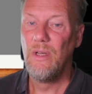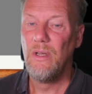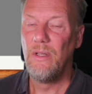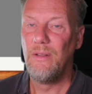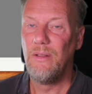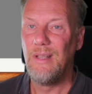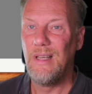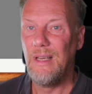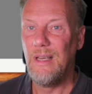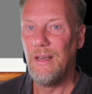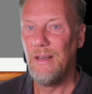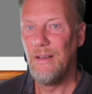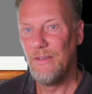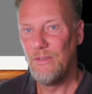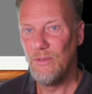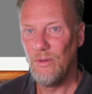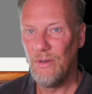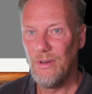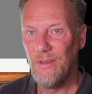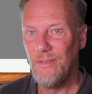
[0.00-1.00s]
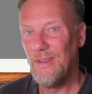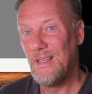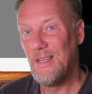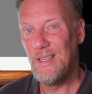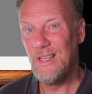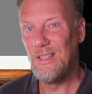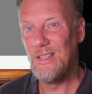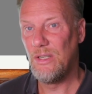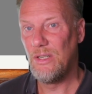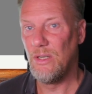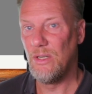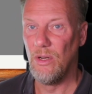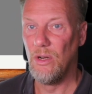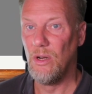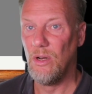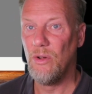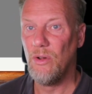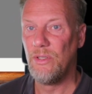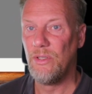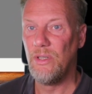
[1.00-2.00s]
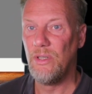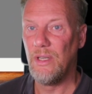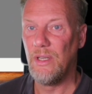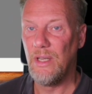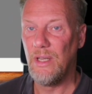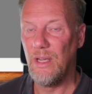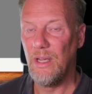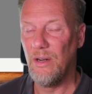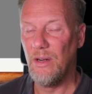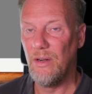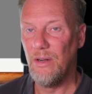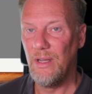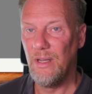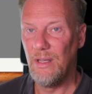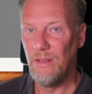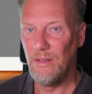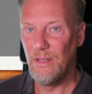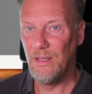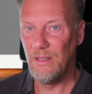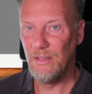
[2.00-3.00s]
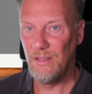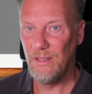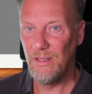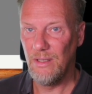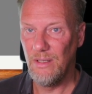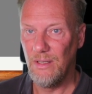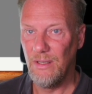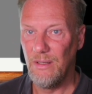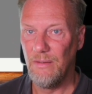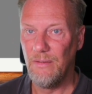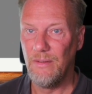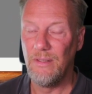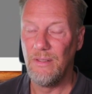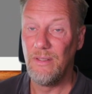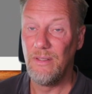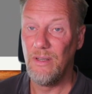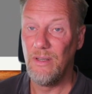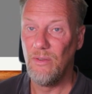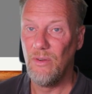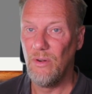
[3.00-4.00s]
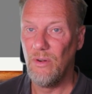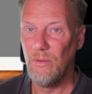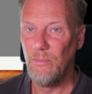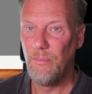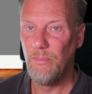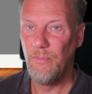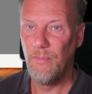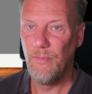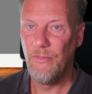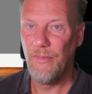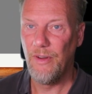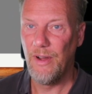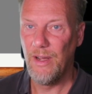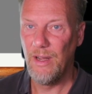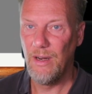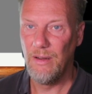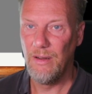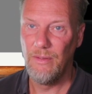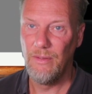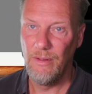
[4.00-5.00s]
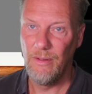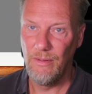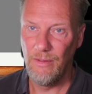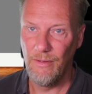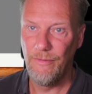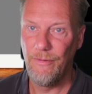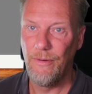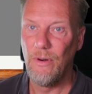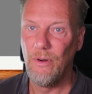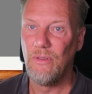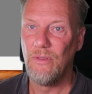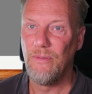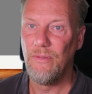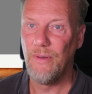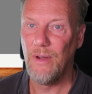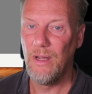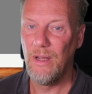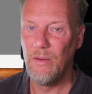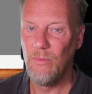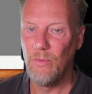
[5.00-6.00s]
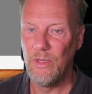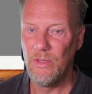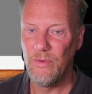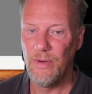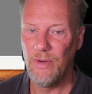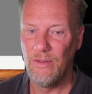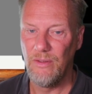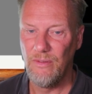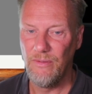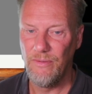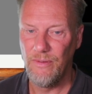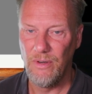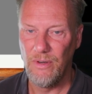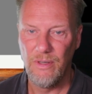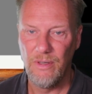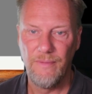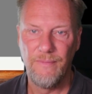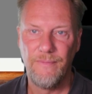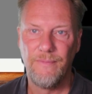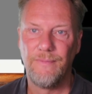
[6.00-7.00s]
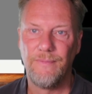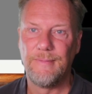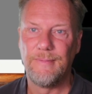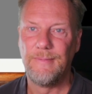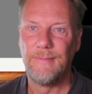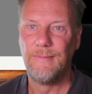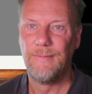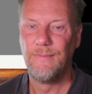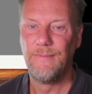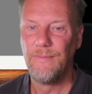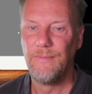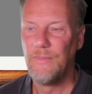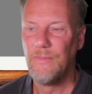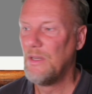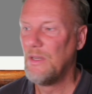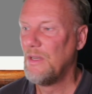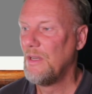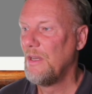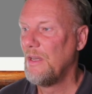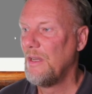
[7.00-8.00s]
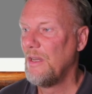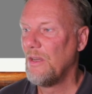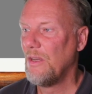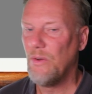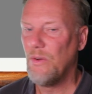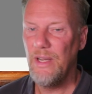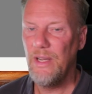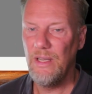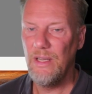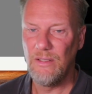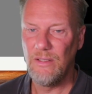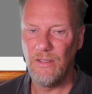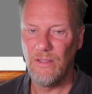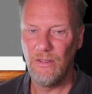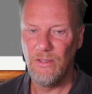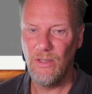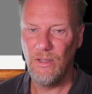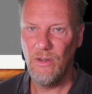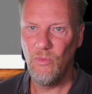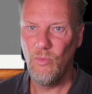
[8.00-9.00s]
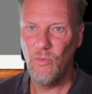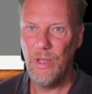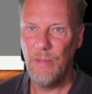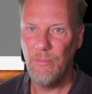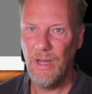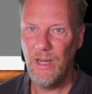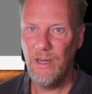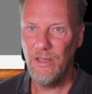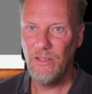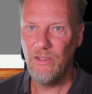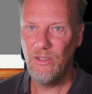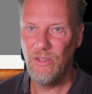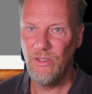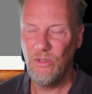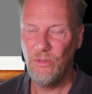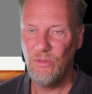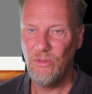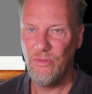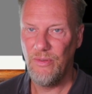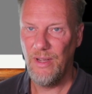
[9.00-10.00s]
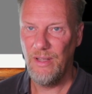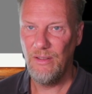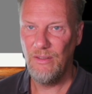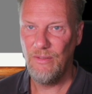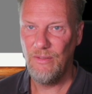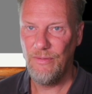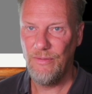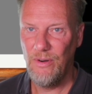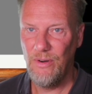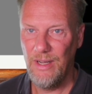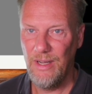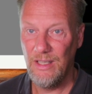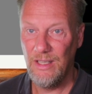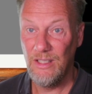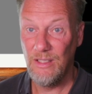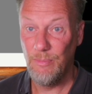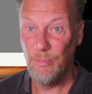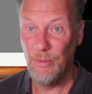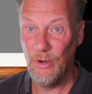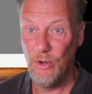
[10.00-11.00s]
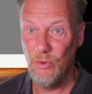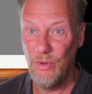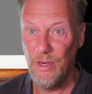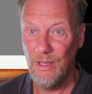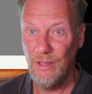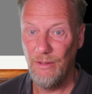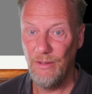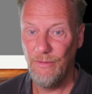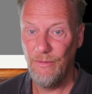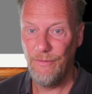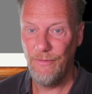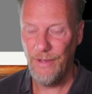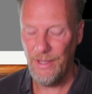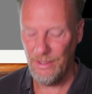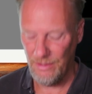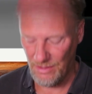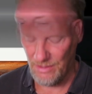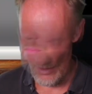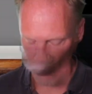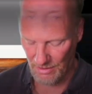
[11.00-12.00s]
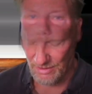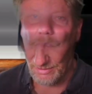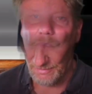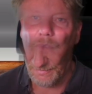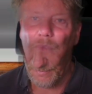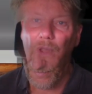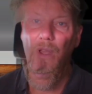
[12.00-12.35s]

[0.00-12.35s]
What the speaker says: the sort of additional logic here in this 0 file, the first file we transferred. Great, so we managed to transfer Exploding Fist.